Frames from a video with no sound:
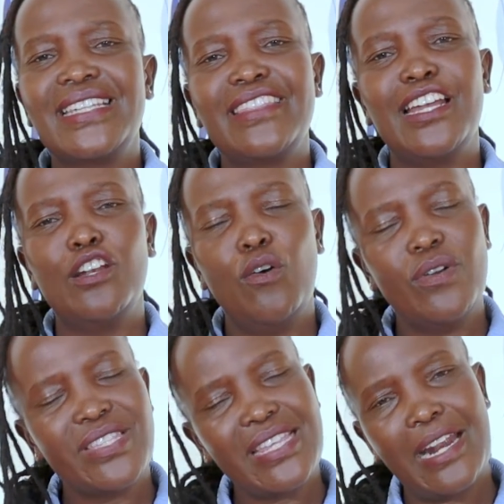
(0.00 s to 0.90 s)
and the
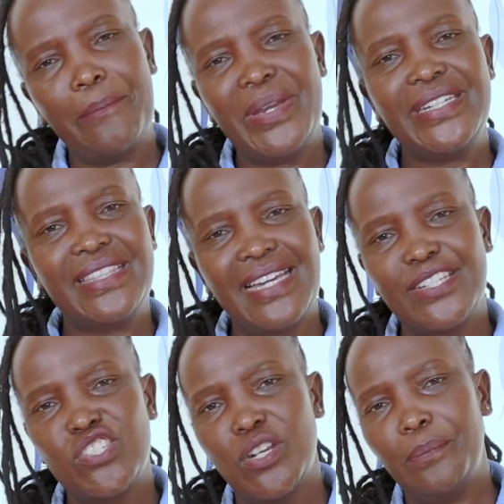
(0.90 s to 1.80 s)
laws that are made in
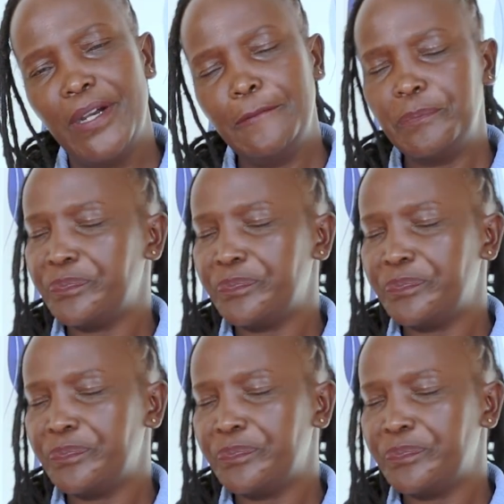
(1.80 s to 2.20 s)
that chamber